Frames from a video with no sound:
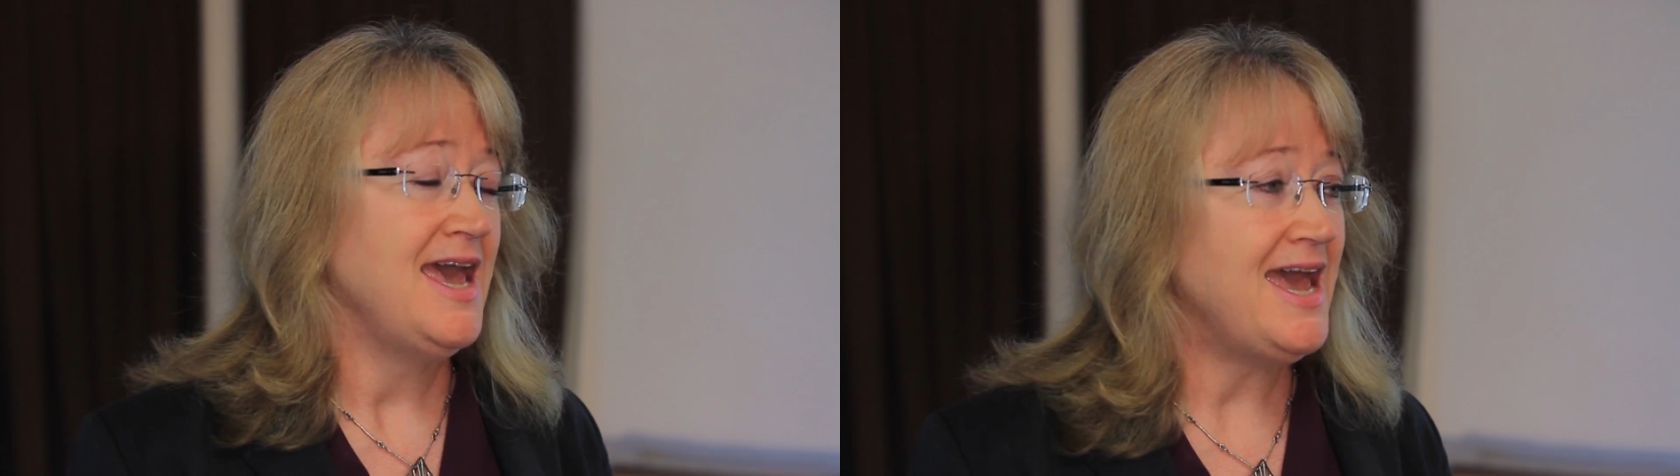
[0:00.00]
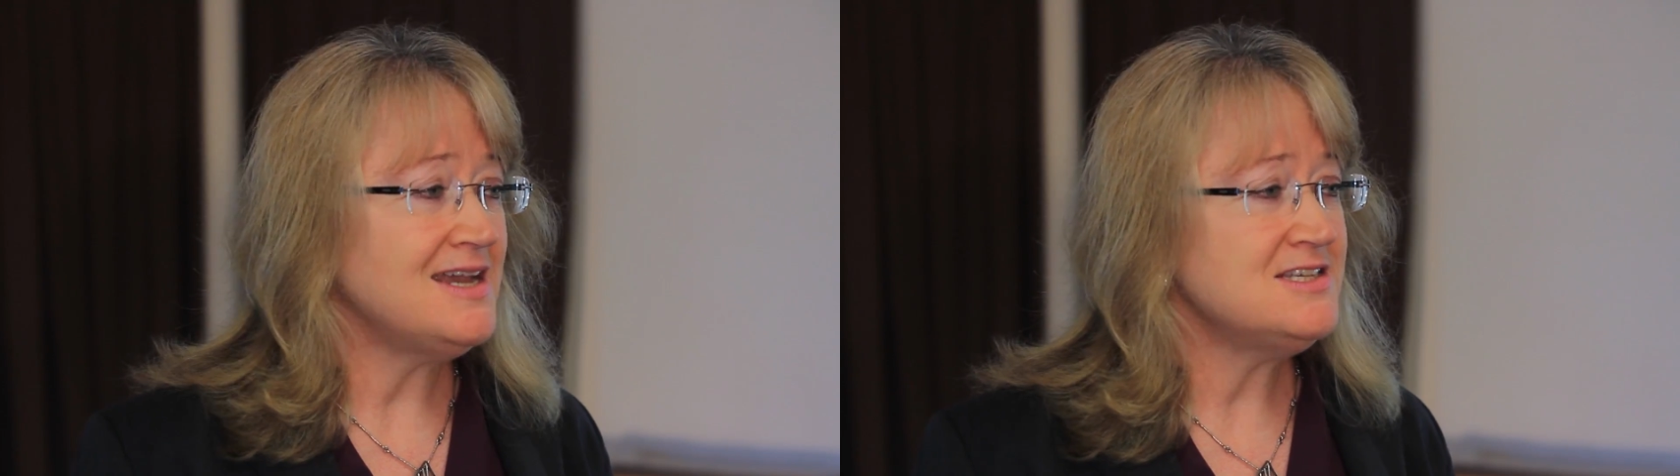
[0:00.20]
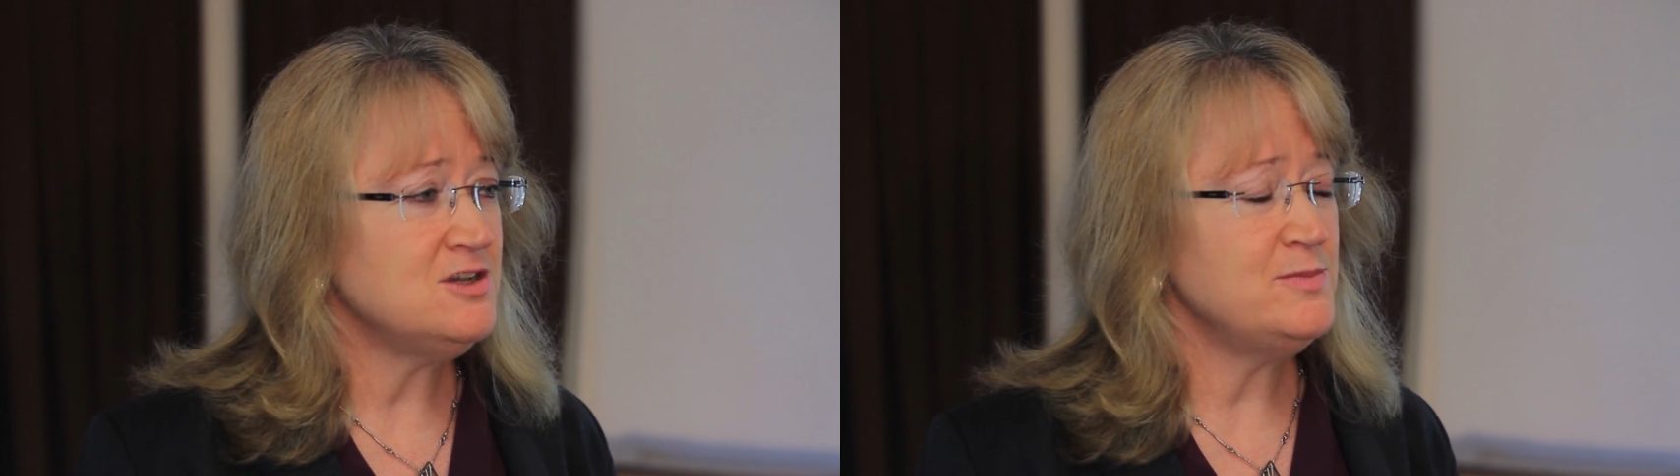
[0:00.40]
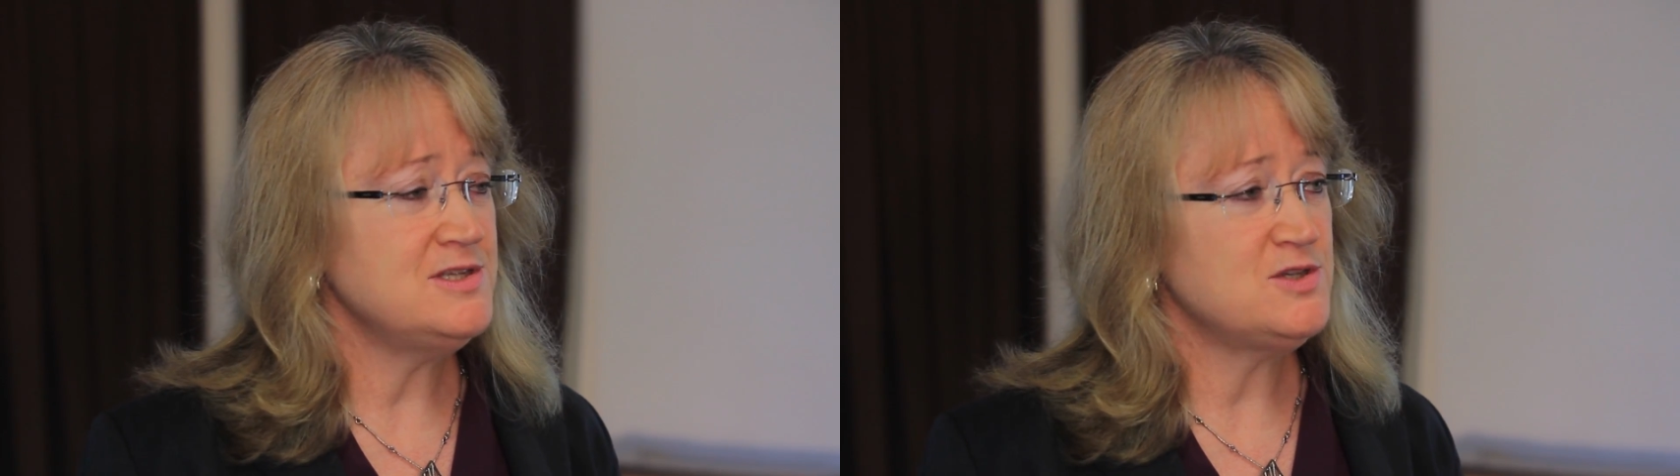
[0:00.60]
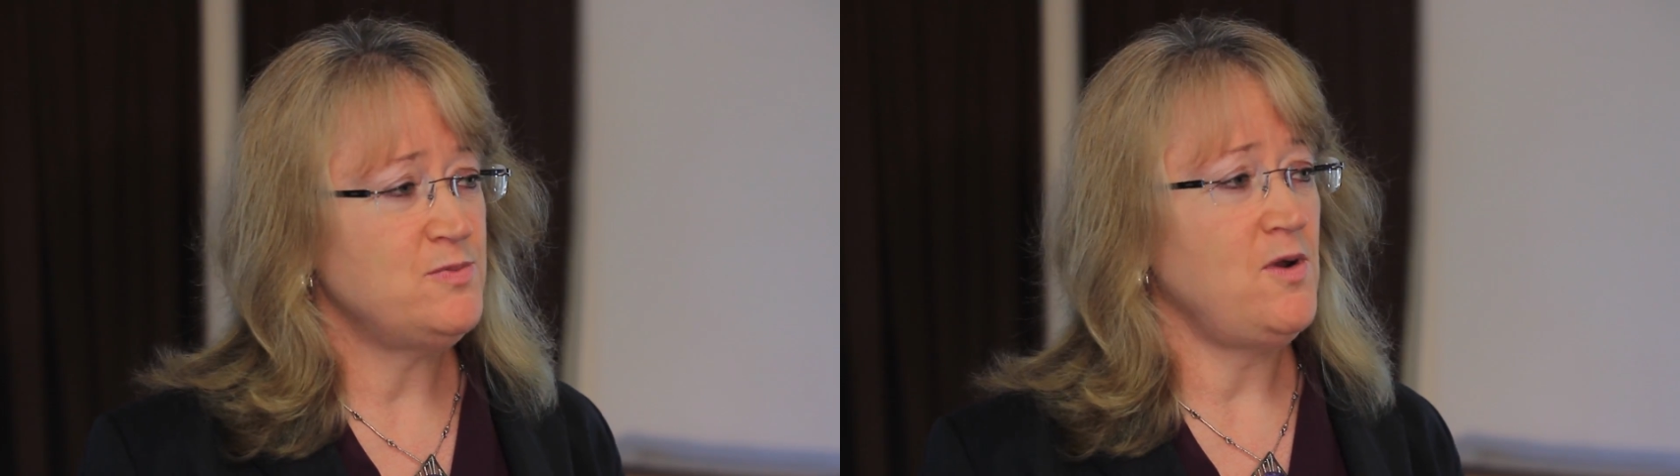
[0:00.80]

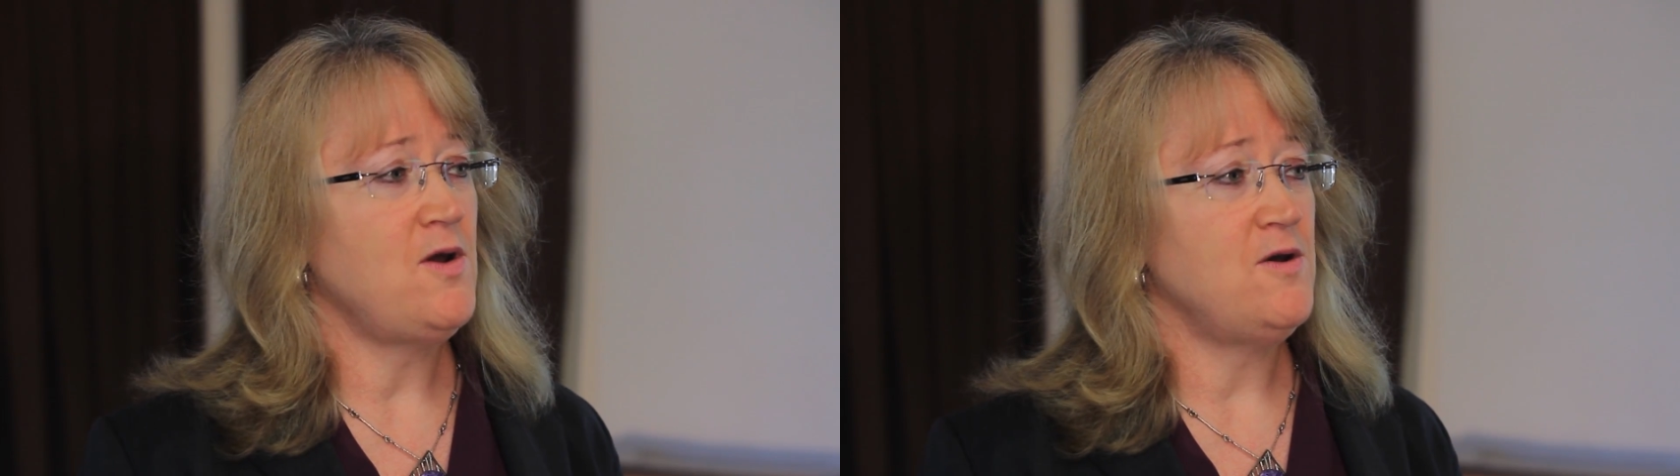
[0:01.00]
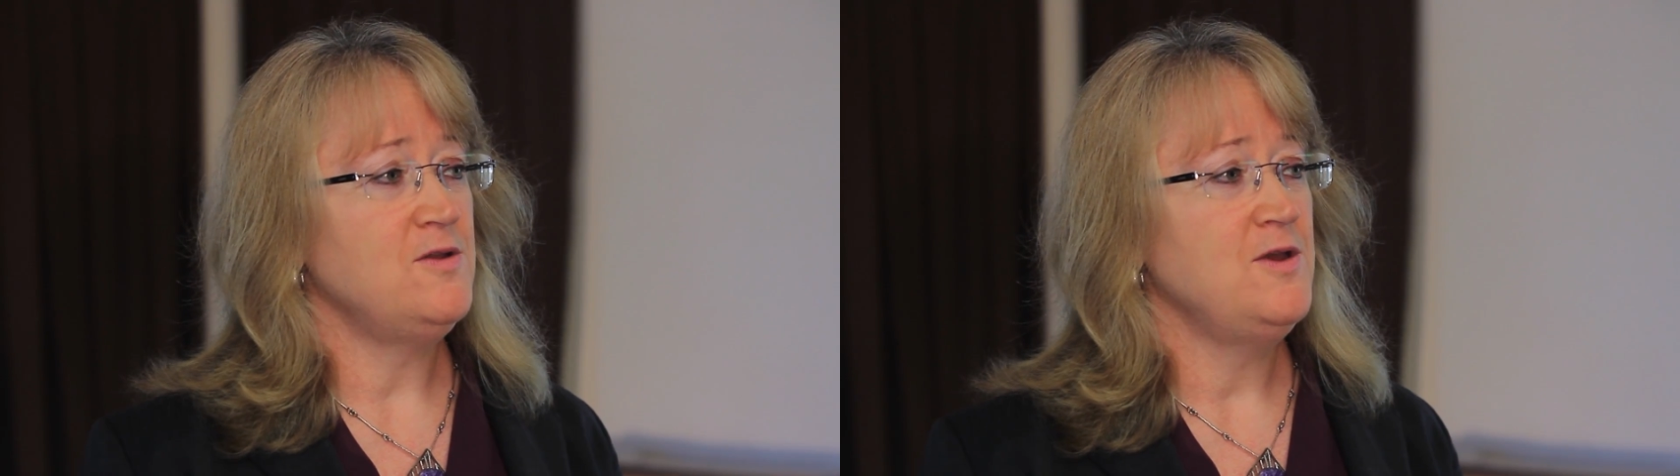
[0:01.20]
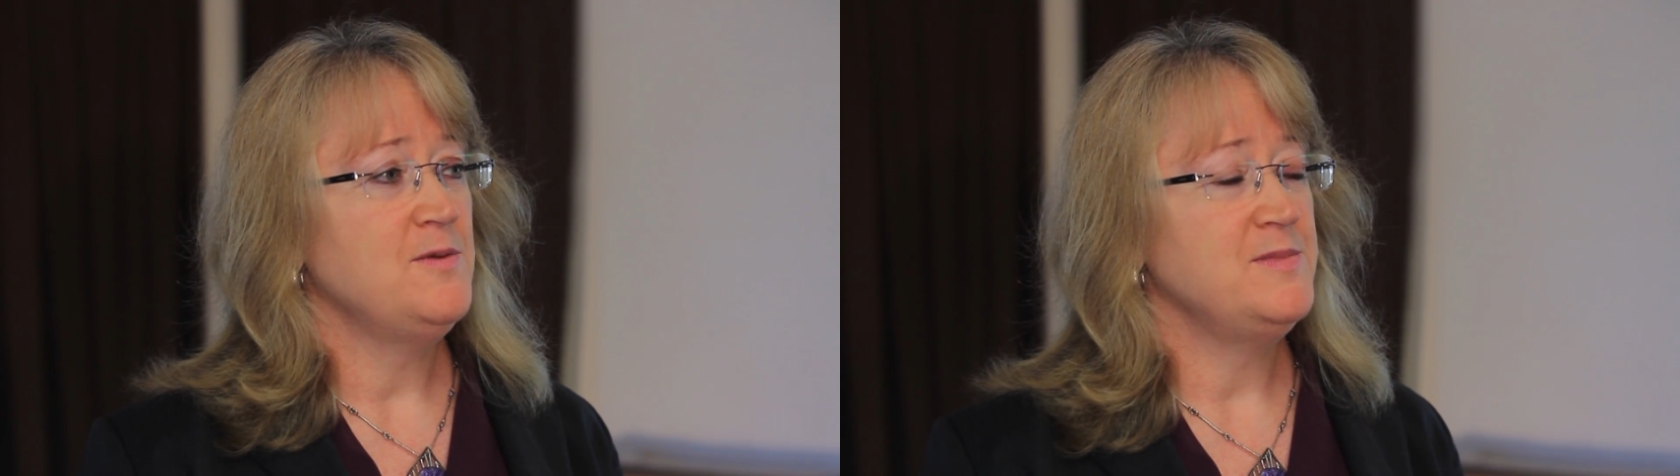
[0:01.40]
Ex-urban sprawl